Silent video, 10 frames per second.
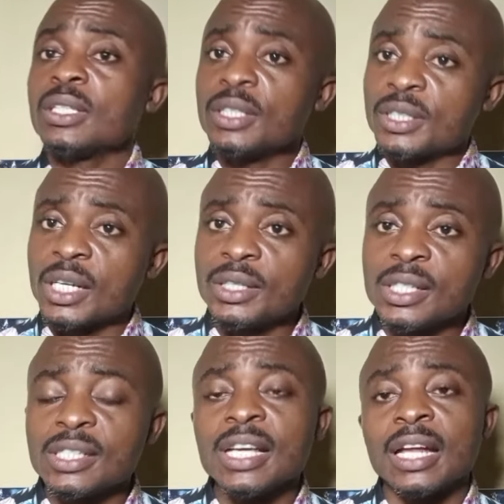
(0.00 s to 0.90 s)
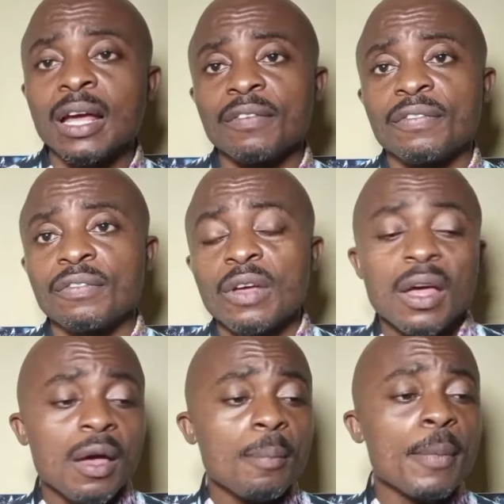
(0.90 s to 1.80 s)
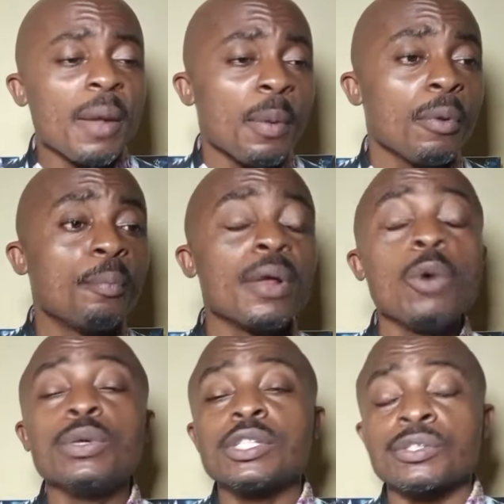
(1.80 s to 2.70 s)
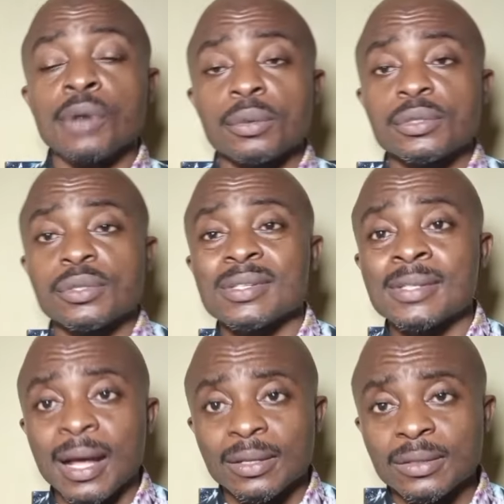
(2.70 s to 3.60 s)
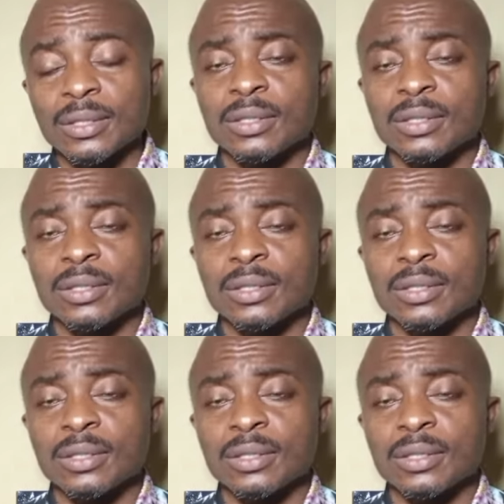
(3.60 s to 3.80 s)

It changes their life. Many people pray with salt, sand.